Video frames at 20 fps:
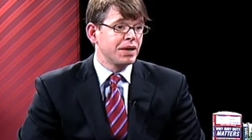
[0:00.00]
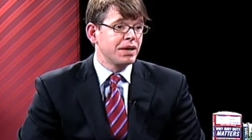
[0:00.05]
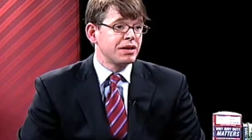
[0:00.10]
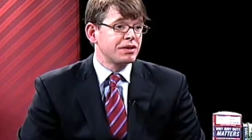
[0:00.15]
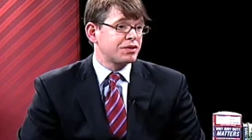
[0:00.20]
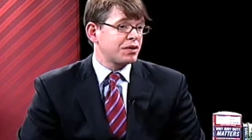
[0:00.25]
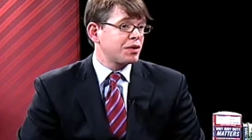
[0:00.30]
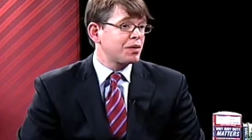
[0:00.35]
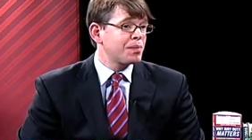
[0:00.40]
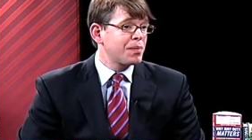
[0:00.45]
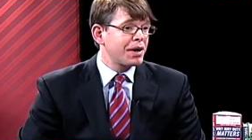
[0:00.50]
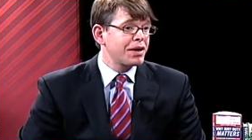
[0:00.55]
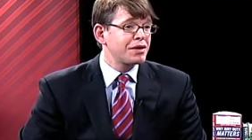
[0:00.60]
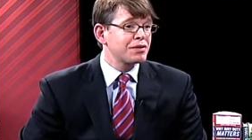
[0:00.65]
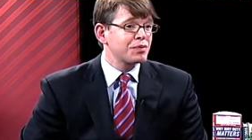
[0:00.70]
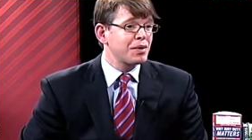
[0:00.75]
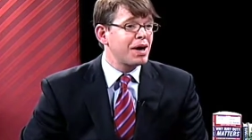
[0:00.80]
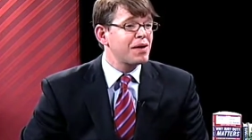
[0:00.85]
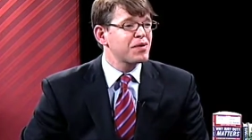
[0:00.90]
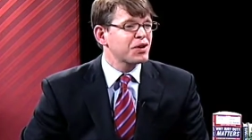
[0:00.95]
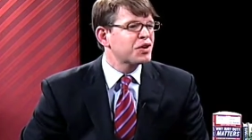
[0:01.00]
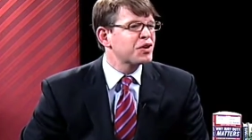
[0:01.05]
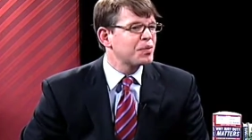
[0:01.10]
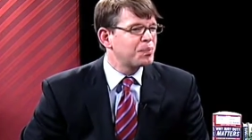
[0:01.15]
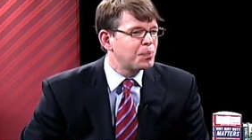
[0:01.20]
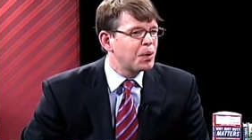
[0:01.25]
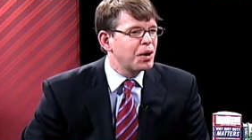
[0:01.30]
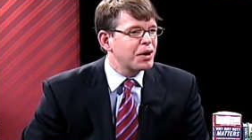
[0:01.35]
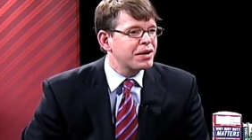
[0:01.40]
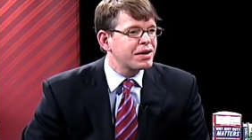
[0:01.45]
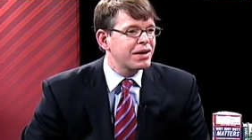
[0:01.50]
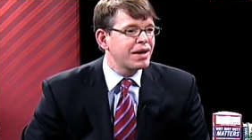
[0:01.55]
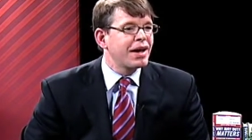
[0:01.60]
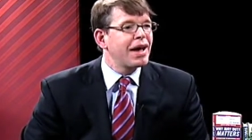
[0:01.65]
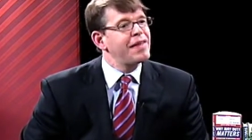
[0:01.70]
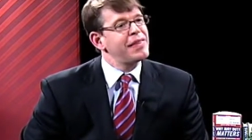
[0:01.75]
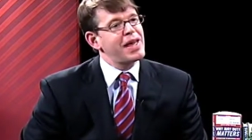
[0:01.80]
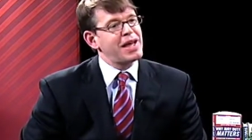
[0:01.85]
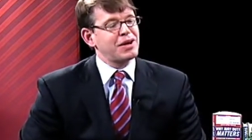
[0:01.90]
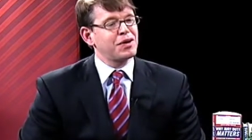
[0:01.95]
So you might as well have a good book.
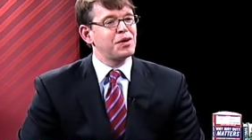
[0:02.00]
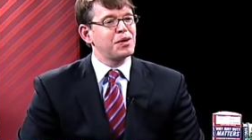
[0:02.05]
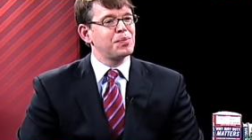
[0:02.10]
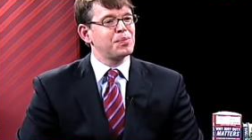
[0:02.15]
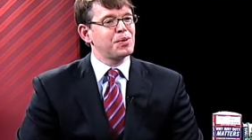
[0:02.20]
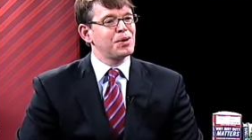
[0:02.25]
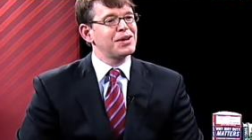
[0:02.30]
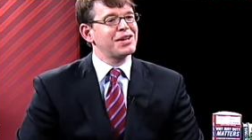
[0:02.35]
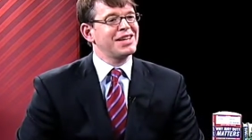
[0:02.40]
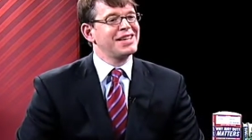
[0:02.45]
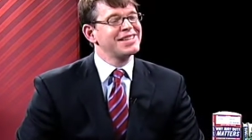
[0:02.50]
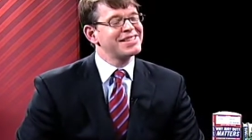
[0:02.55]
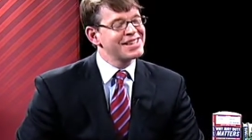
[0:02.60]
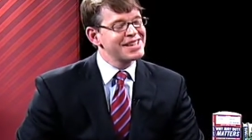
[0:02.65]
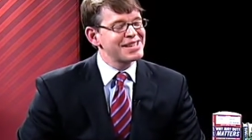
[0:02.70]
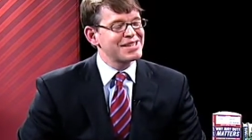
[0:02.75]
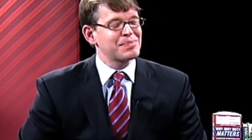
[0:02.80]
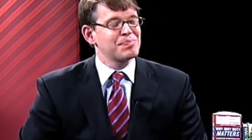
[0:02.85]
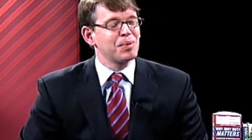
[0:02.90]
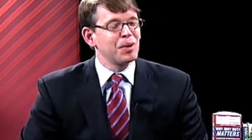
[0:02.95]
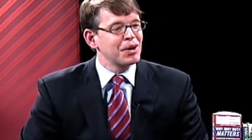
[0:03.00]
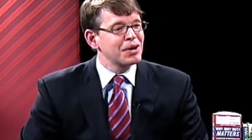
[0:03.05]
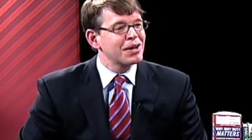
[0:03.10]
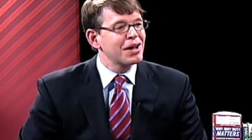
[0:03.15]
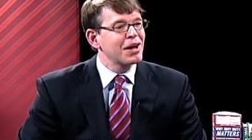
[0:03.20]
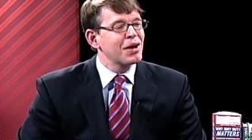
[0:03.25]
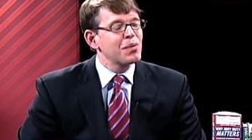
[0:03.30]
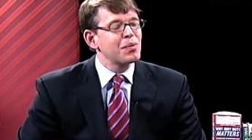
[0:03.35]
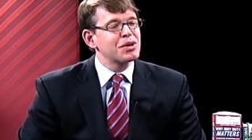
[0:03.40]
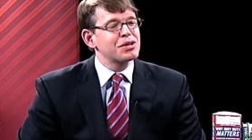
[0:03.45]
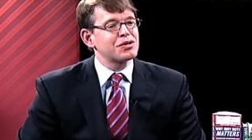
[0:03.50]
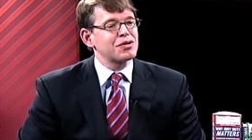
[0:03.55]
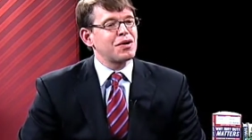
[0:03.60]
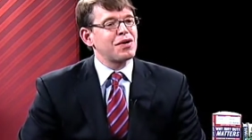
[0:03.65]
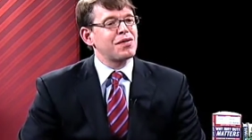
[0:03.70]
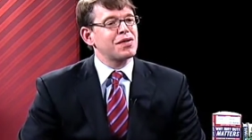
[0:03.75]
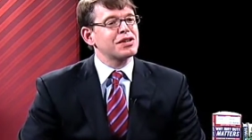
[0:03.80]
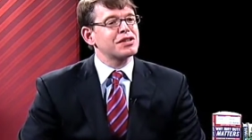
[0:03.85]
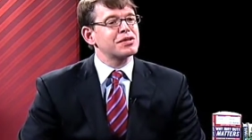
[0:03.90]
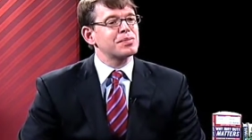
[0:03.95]
And that good book is this book, which sort
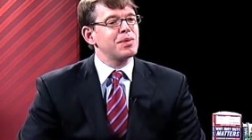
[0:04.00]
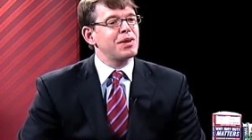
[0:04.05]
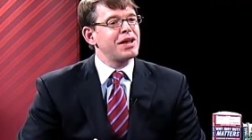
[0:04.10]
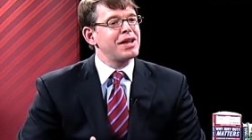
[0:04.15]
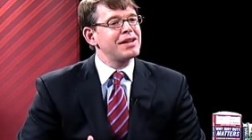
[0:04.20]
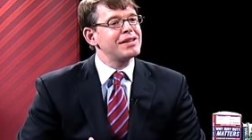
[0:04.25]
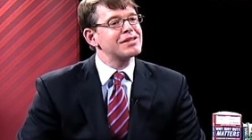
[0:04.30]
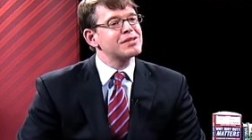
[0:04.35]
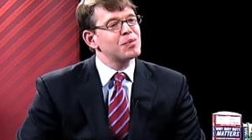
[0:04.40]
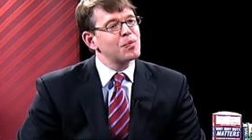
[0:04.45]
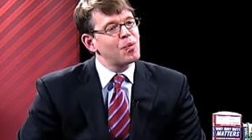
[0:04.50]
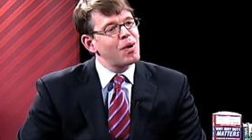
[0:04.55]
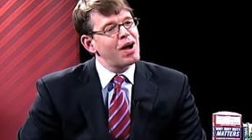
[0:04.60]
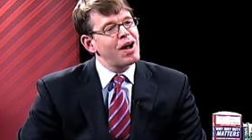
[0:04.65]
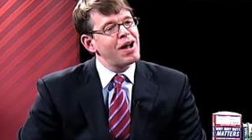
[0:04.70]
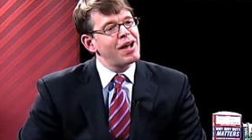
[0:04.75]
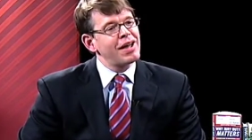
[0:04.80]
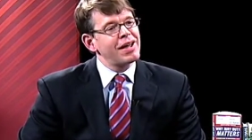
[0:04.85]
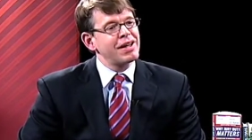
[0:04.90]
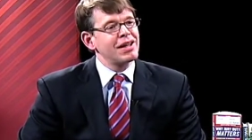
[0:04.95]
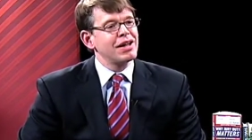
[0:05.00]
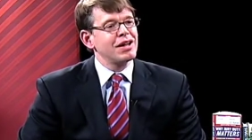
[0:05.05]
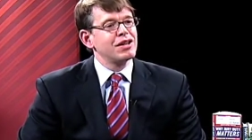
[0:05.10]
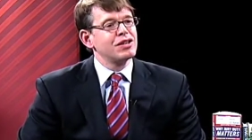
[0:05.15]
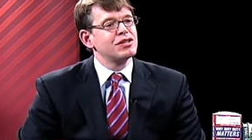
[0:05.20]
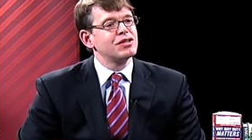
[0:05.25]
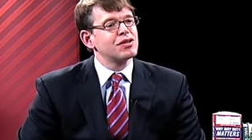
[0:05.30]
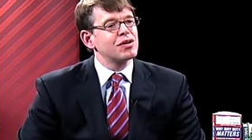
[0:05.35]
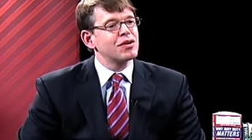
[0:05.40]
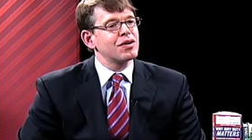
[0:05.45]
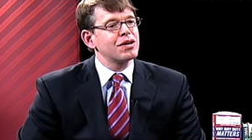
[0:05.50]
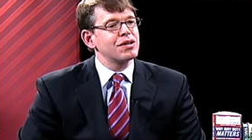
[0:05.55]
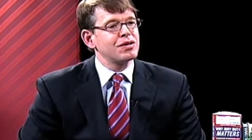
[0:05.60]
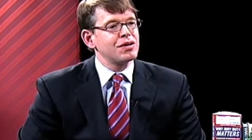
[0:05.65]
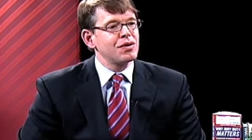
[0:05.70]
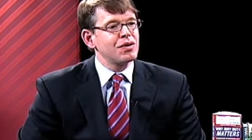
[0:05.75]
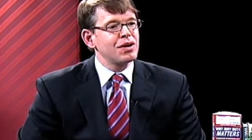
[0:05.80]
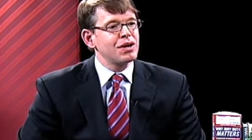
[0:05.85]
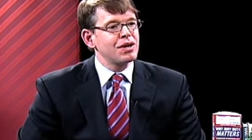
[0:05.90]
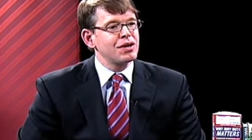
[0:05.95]
of explains why jury
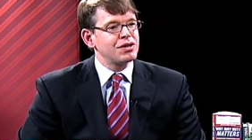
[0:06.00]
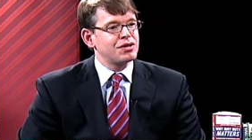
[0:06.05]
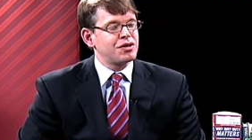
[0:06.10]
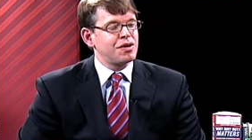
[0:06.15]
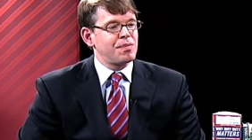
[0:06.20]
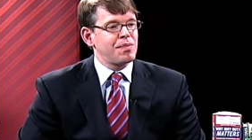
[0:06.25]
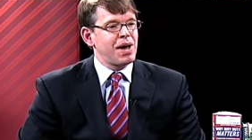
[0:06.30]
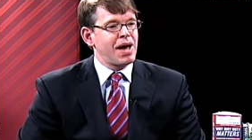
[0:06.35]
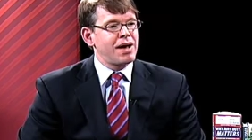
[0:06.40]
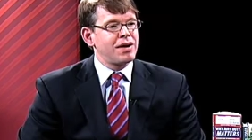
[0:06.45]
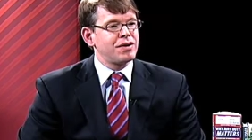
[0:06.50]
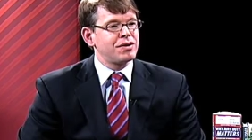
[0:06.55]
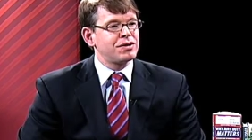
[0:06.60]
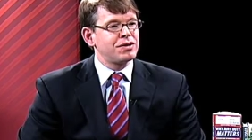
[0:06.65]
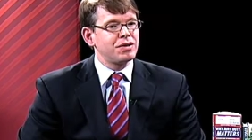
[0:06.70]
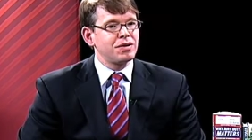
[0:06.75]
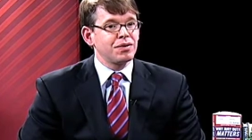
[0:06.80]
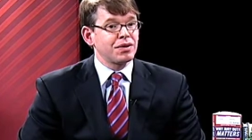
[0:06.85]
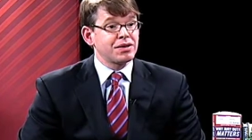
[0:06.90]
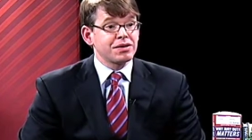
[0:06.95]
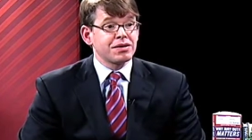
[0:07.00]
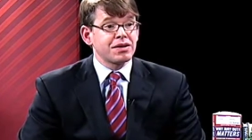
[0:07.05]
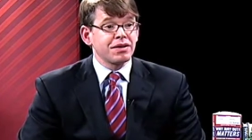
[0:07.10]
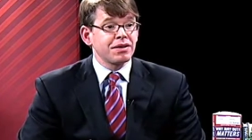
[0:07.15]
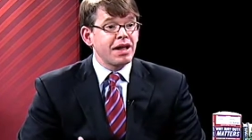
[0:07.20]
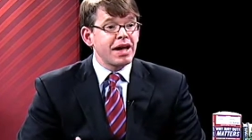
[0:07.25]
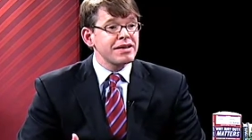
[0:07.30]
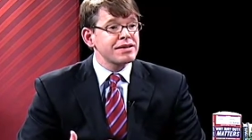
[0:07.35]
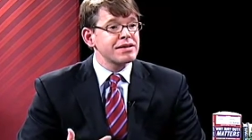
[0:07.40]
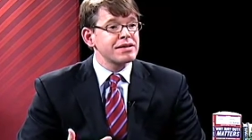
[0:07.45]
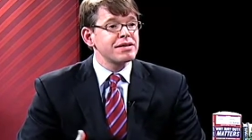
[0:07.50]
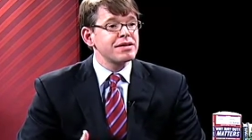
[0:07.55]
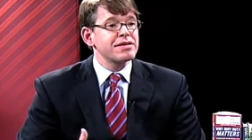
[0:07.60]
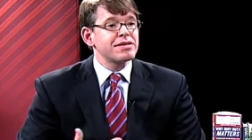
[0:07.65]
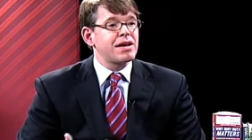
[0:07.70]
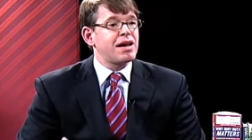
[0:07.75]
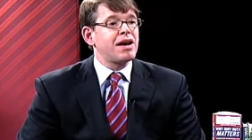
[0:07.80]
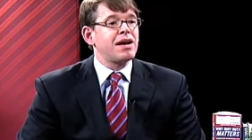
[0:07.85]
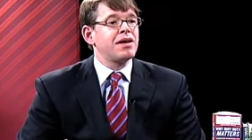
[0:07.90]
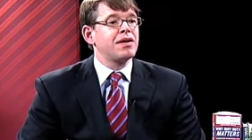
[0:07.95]
duty should matter to you, because the
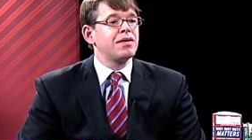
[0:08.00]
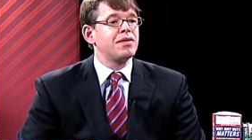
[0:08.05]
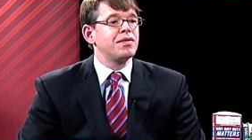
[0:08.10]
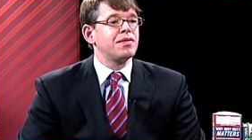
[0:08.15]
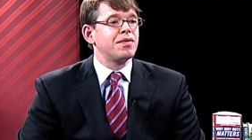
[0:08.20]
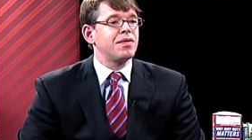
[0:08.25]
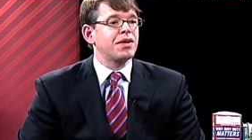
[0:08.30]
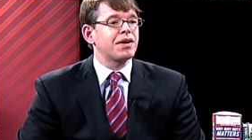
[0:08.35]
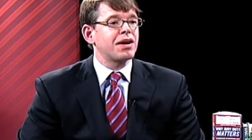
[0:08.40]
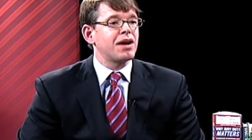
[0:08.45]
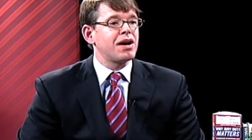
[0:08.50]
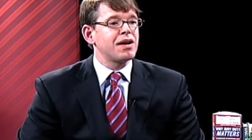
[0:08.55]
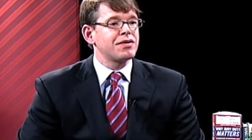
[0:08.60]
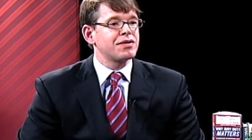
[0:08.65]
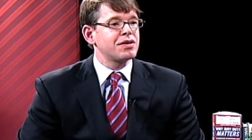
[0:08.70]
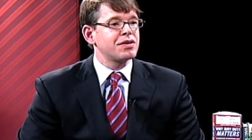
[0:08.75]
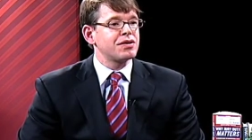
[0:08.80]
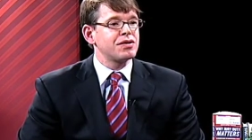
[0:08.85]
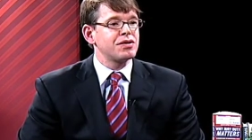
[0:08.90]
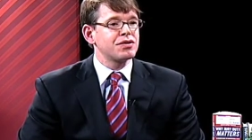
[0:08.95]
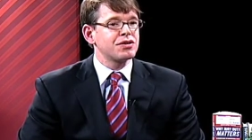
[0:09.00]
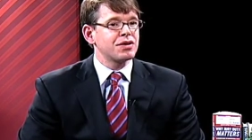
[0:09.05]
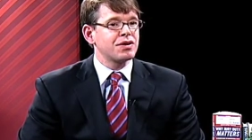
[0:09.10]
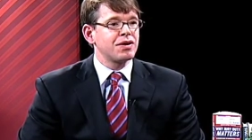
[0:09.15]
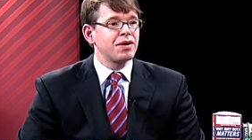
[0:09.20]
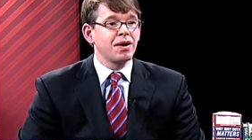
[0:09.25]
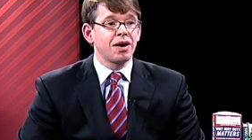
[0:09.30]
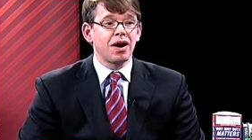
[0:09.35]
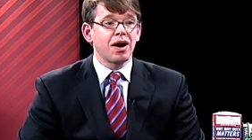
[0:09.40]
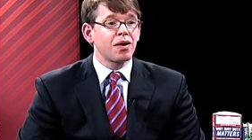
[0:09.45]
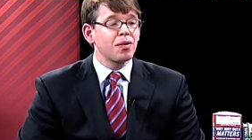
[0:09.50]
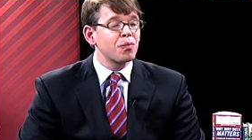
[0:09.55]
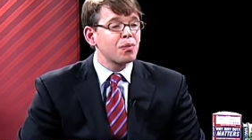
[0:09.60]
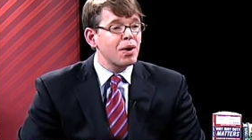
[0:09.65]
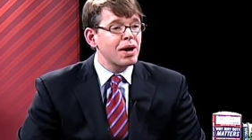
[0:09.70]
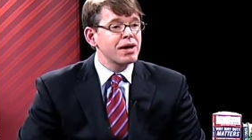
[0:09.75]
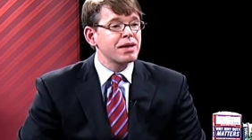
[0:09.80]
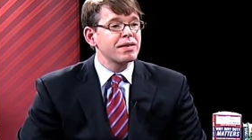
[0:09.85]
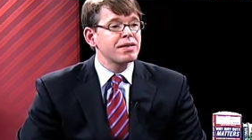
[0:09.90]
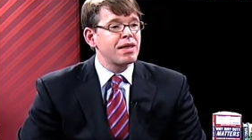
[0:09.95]
lessons of the Constitution are
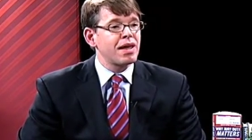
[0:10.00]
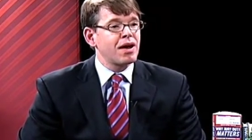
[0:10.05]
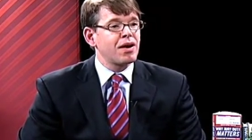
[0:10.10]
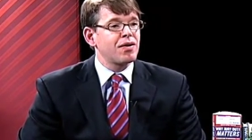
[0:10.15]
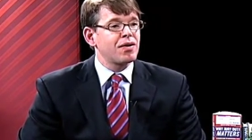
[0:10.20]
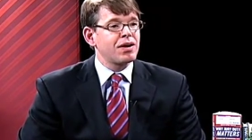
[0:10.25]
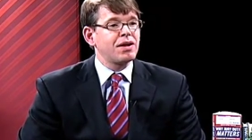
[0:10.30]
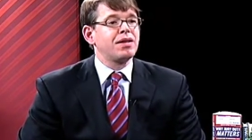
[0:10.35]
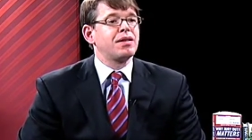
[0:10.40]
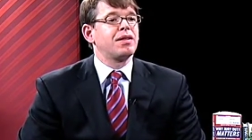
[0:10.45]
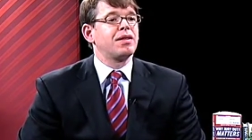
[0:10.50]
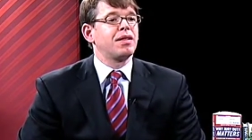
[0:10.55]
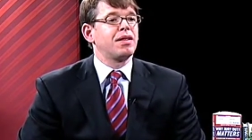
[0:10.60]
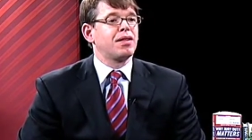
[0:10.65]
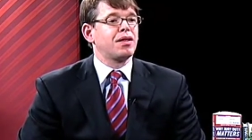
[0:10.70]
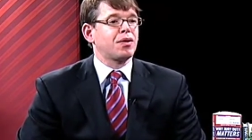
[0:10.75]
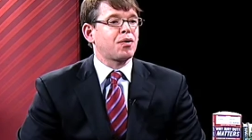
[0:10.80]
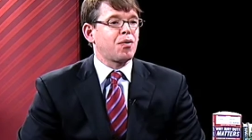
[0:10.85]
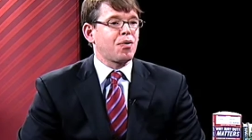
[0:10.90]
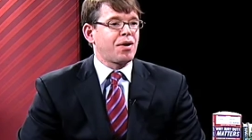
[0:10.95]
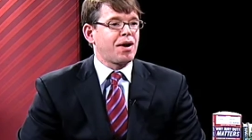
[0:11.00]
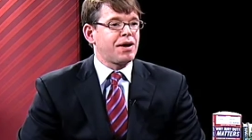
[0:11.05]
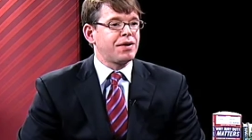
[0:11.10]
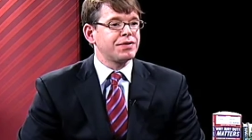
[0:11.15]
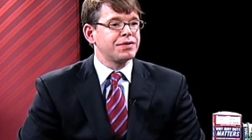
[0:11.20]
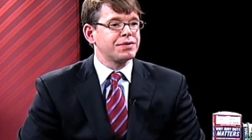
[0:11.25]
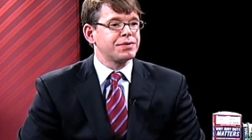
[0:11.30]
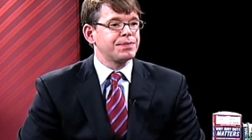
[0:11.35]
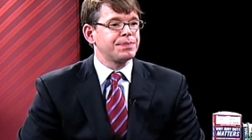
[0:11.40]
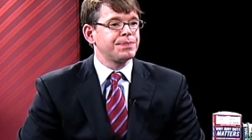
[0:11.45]
right there in the courthouse.